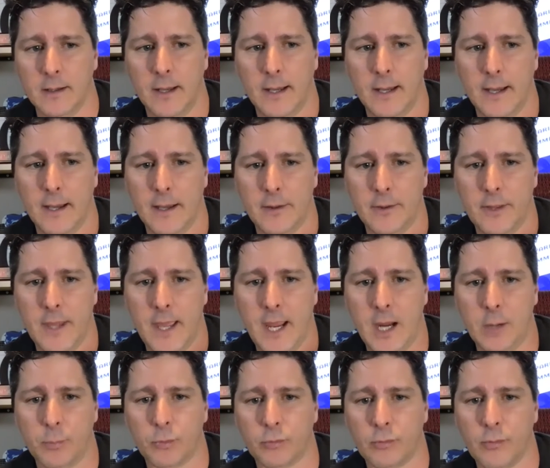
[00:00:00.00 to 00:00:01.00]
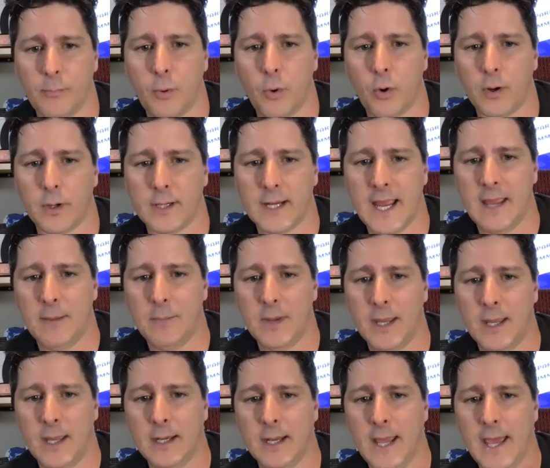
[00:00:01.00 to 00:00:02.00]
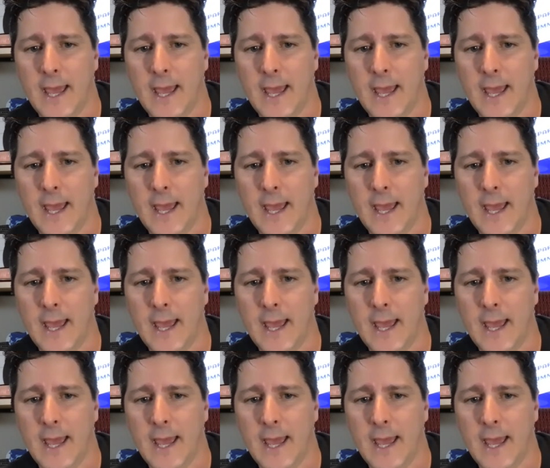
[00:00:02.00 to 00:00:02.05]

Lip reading: The April report came in